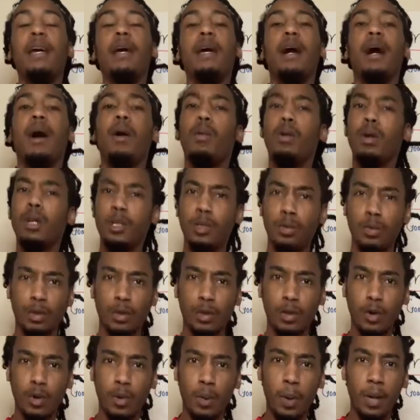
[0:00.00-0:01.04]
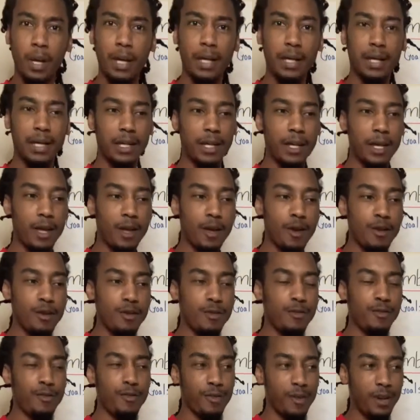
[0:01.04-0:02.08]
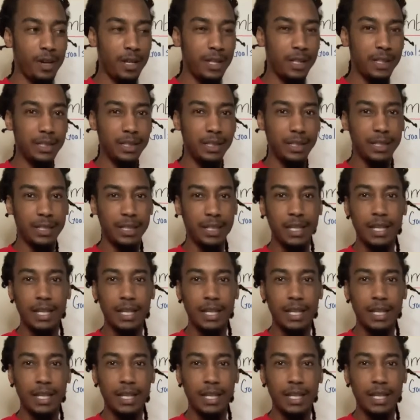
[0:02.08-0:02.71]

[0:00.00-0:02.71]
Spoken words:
I want to do a quick, fun,